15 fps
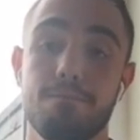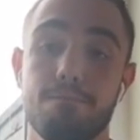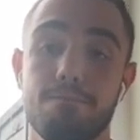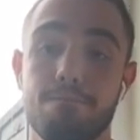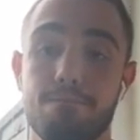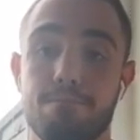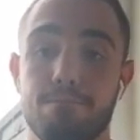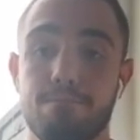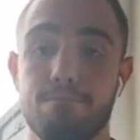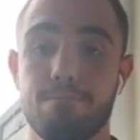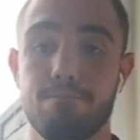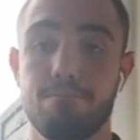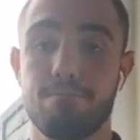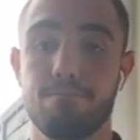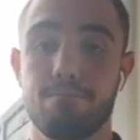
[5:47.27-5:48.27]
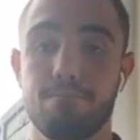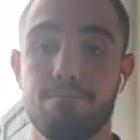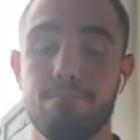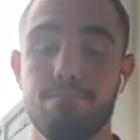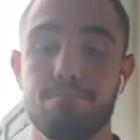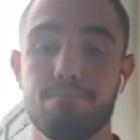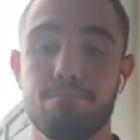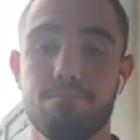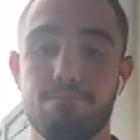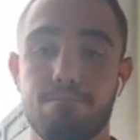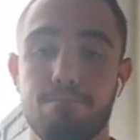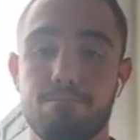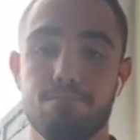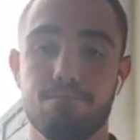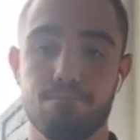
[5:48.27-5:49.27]
yeah, most definitely.
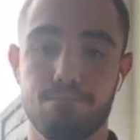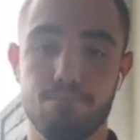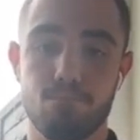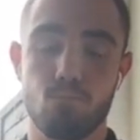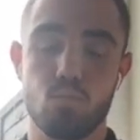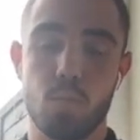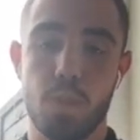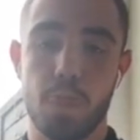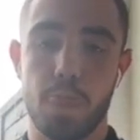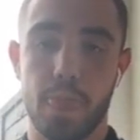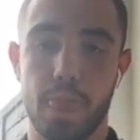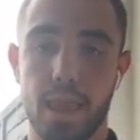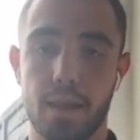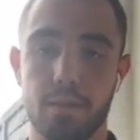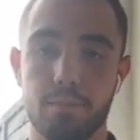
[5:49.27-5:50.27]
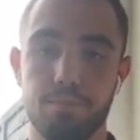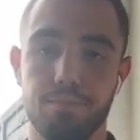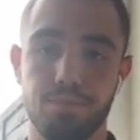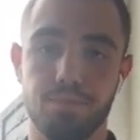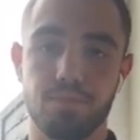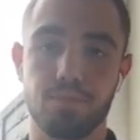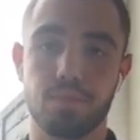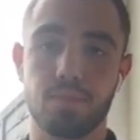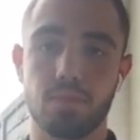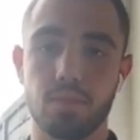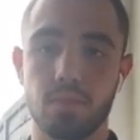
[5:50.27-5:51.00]
And do you know, going into the